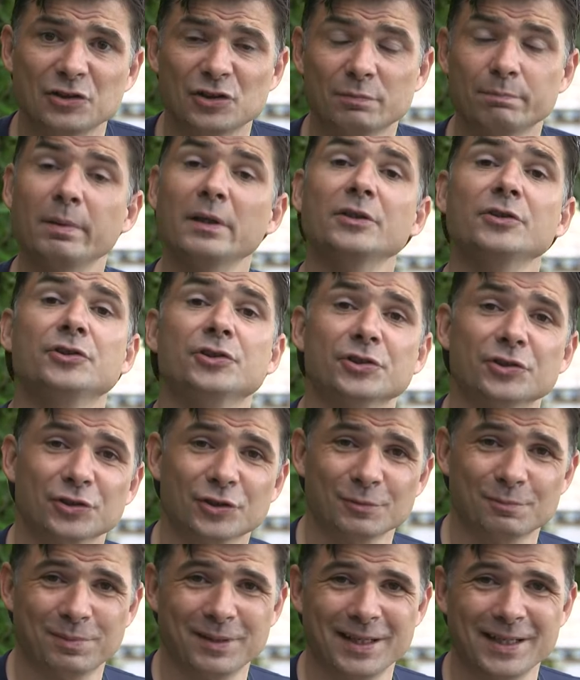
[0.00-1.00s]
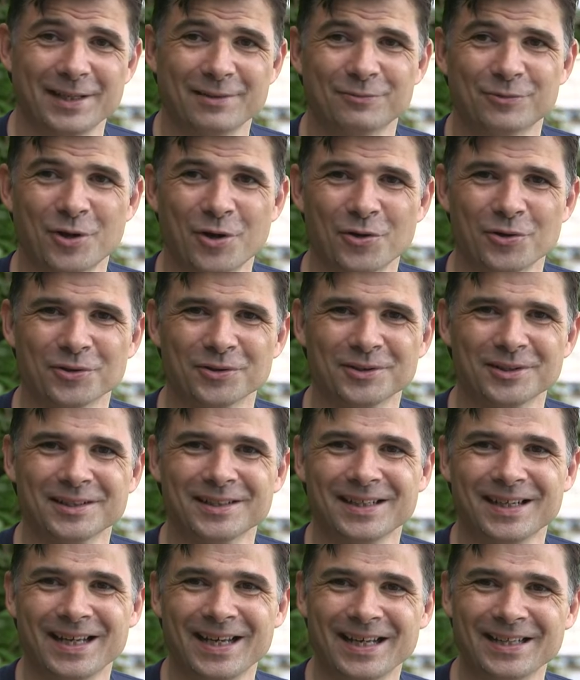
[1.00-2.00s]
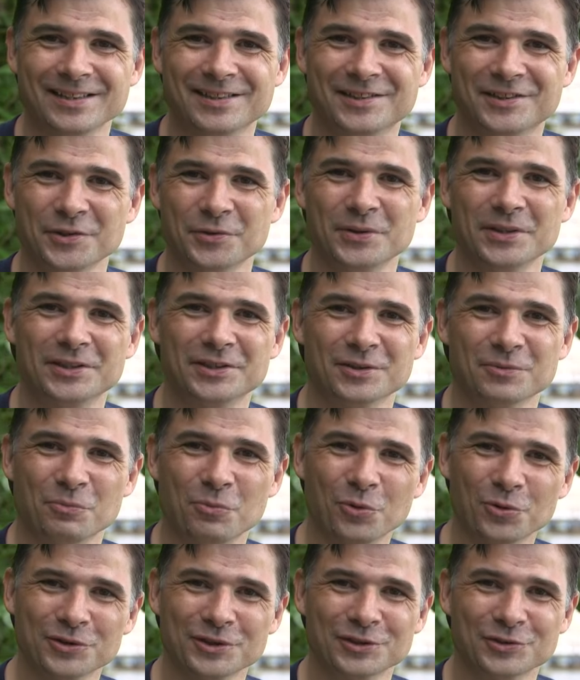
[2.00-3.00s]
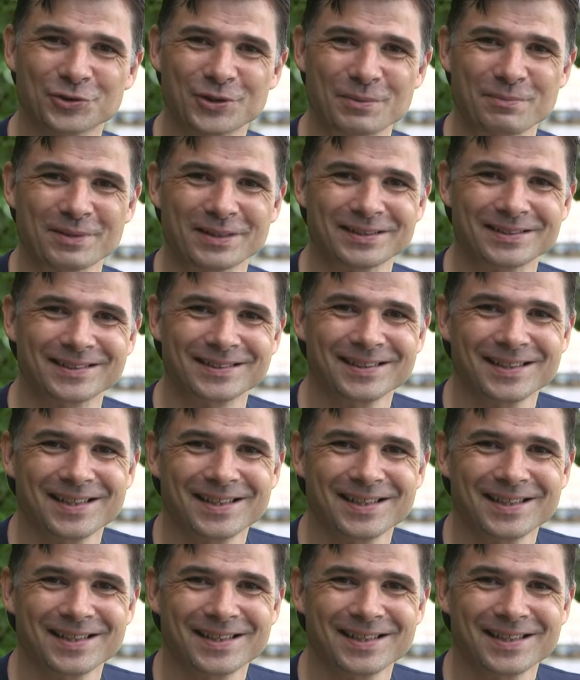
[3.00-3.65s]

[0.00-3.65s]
sponges could play a role in sewage and water treatment.